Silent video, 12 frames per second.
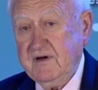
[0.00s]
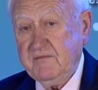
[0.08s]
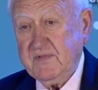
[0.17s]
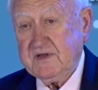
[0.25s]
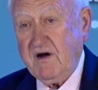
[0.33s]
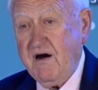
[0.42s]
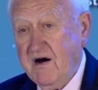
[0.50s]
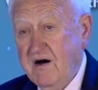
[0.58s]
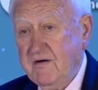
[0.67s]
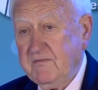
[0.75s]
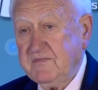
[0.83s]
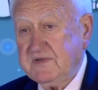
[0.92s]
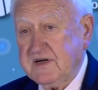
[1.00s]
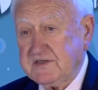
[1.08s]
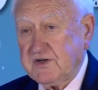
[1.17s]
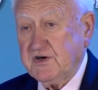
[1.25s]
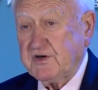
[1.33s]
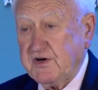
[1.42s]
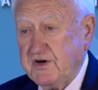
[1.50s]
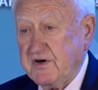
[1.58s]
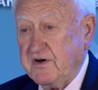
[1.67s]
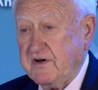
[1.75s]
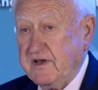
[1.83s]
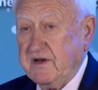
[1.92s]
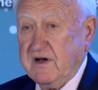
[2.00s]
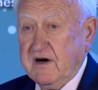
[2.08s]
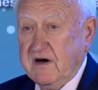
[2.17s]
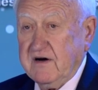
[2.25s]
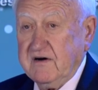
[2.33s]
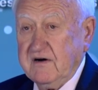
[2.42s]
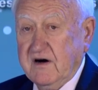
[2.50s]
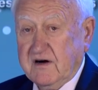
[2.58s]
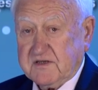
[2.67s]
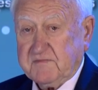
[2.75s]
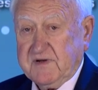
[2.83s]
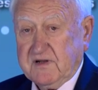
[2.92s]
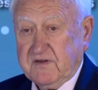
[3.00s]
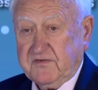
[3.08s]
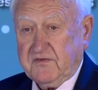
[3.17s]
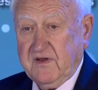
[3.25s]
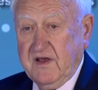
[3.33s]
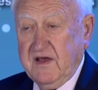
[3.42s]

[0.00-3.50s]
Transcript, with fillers: But harm does occur in our hospitals,